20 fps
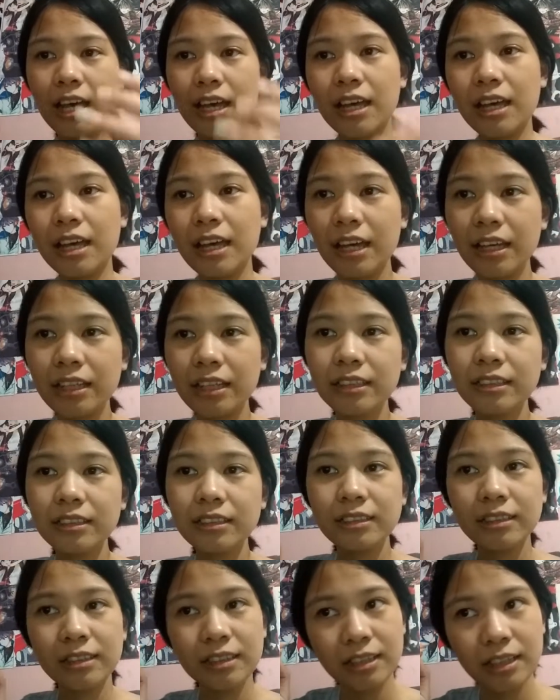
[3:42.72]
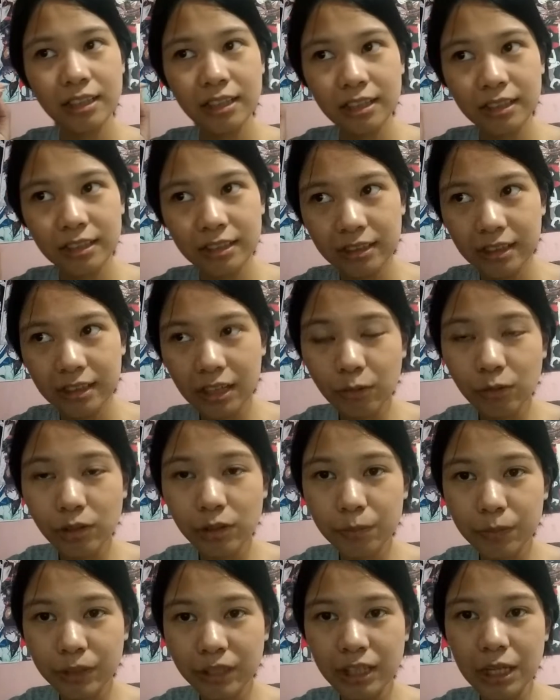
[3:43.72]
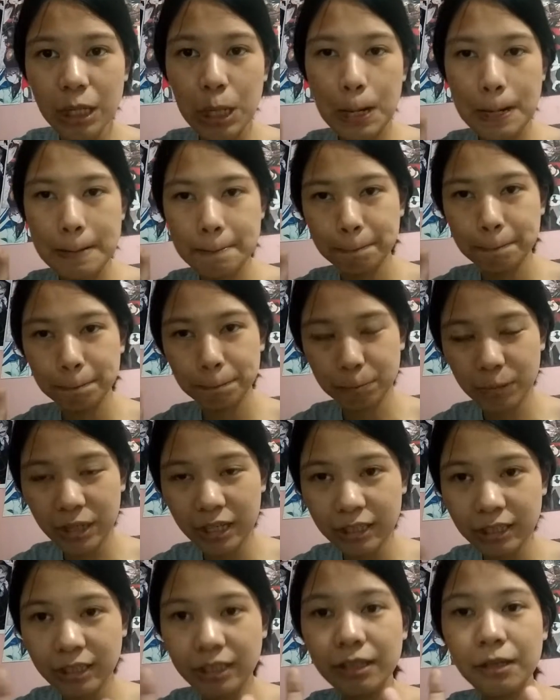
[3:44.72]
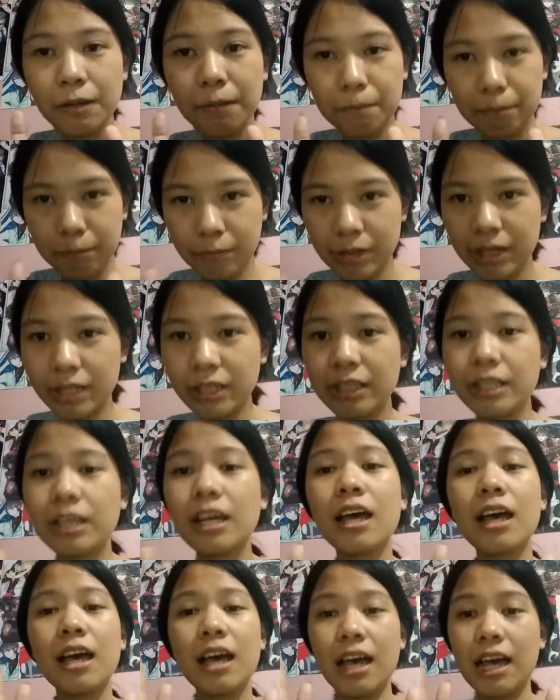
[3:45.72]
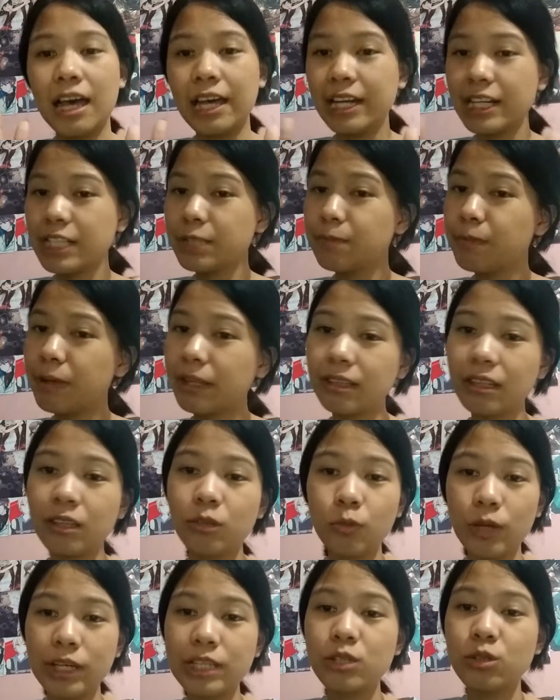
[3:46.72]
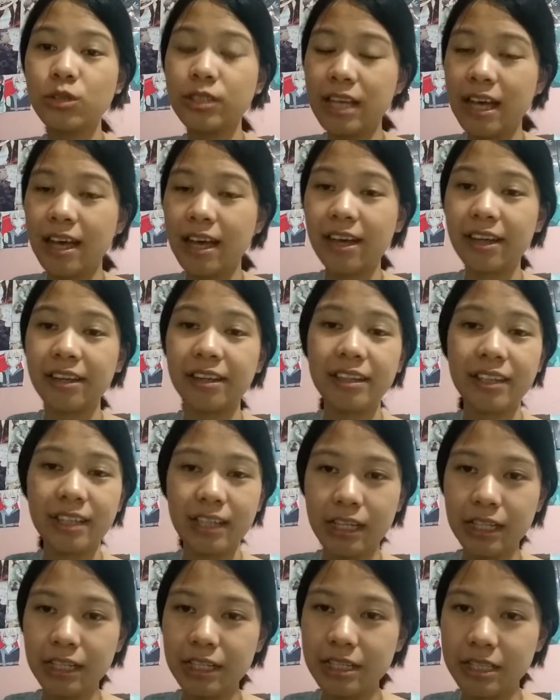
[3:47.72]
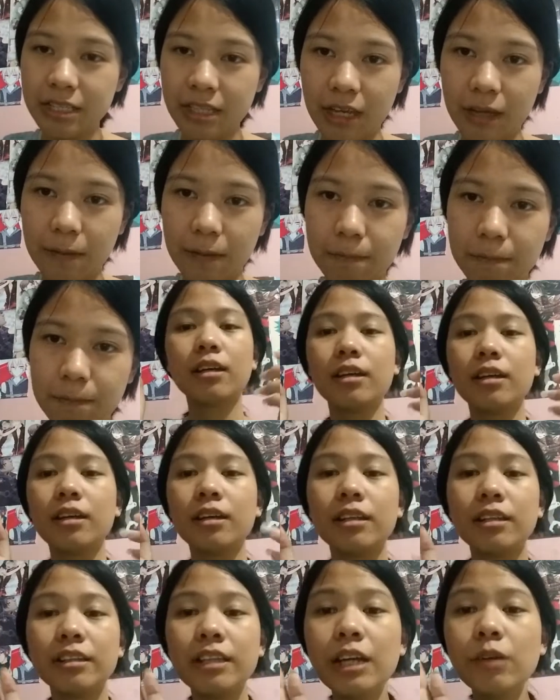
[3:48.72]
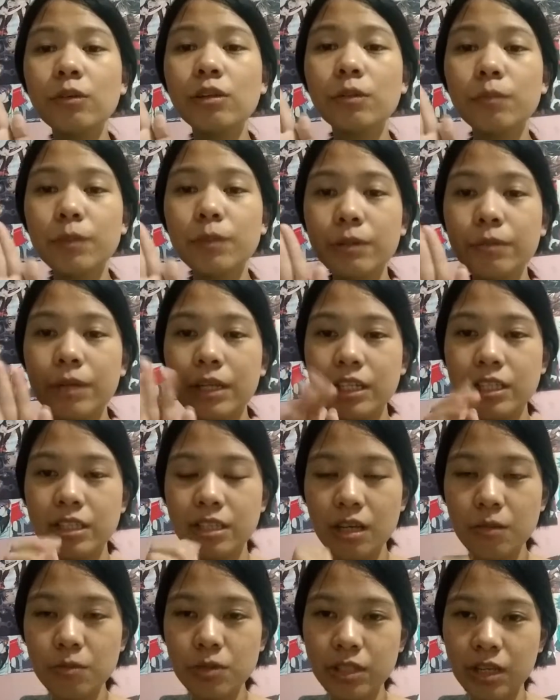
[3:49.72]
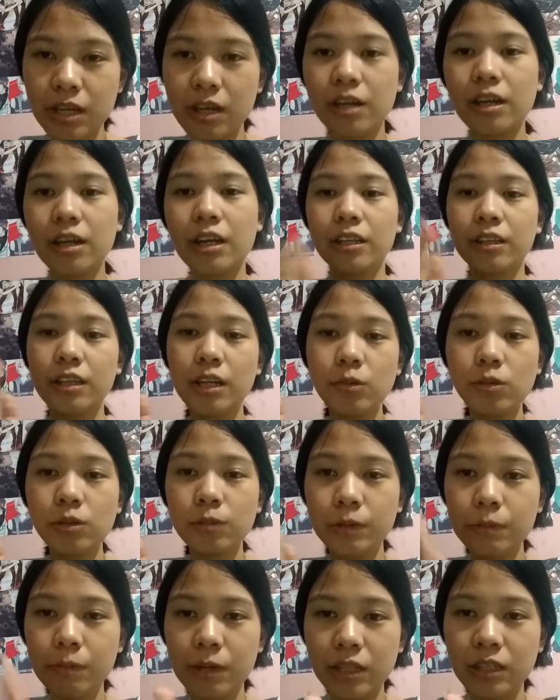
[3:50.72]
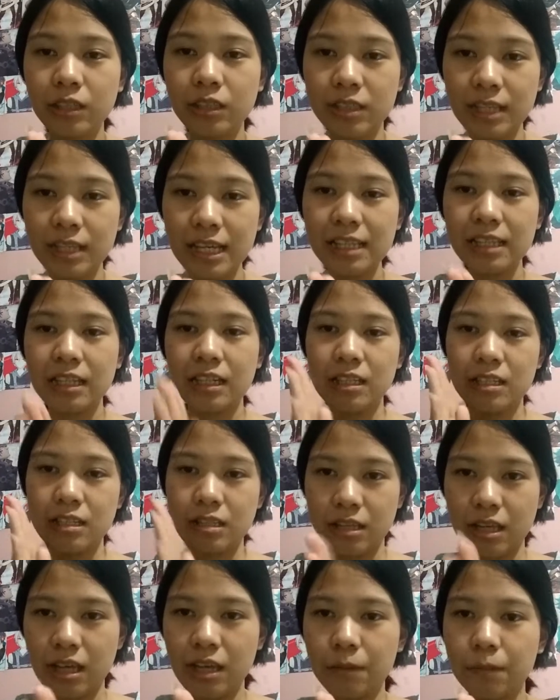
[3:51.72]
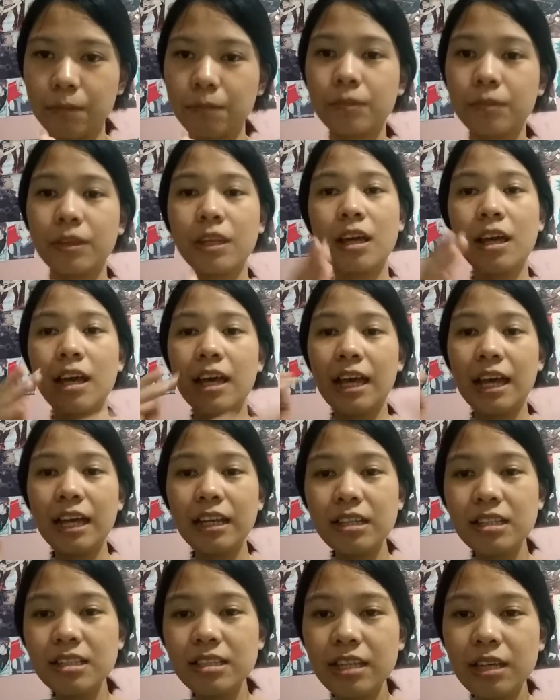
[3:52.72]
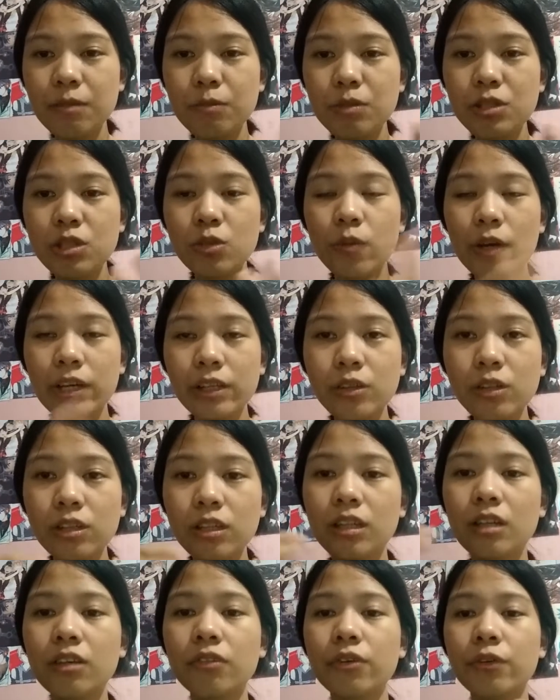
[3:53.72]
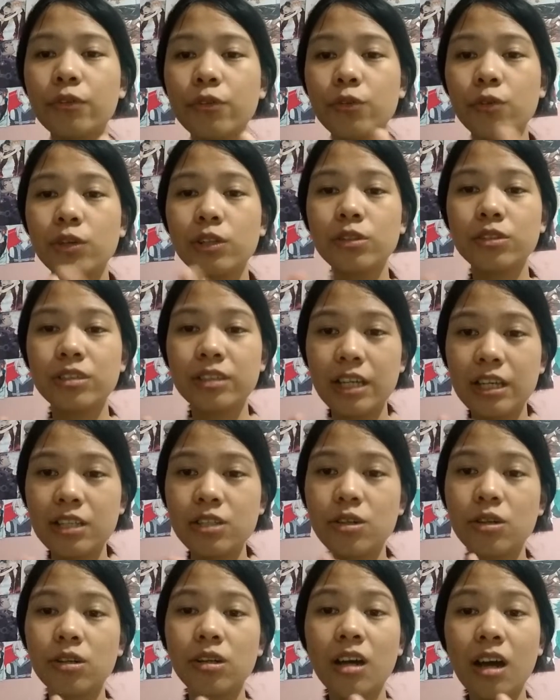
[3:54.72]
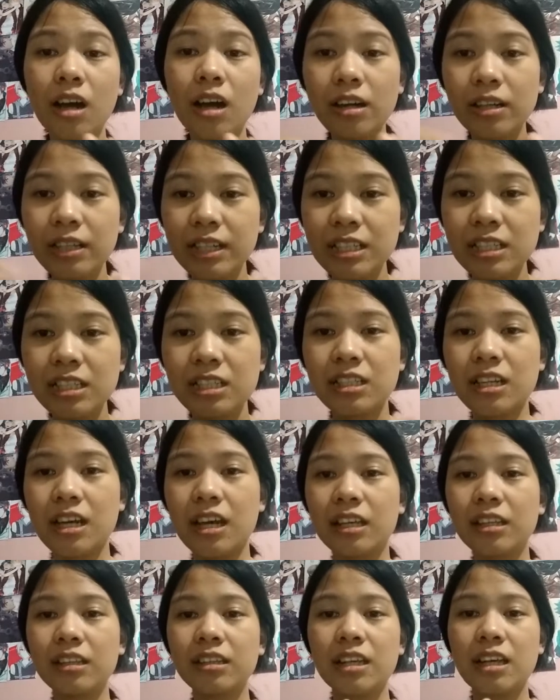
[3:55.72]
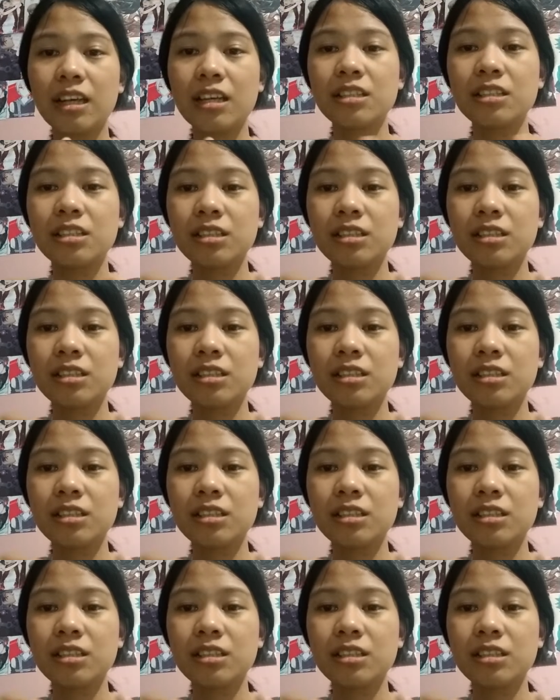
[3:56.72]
And there will be many, many unexpected way to die in this game. There will be many jump scare and there will be many death in this game. And this game is quite good enough if you want to test your courage and test